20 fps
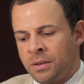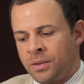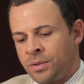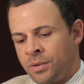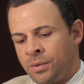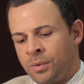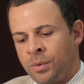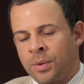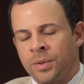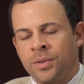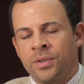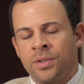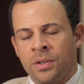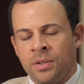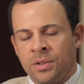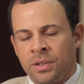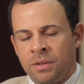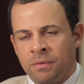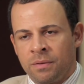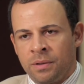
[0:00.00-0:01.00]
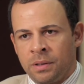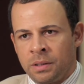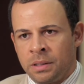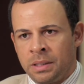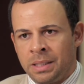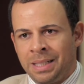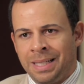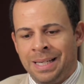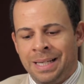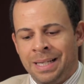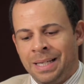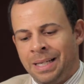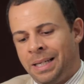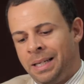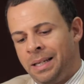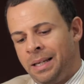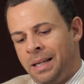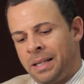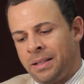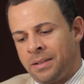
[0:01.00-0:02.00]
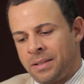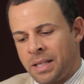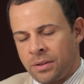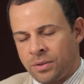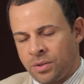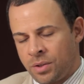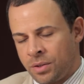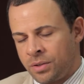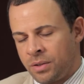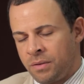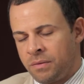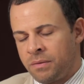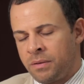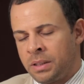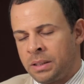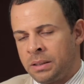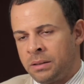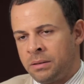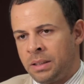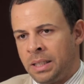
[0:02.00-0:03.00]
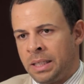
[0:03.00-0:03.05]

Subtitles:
There's a North Jersey fund, a South Jersey fund,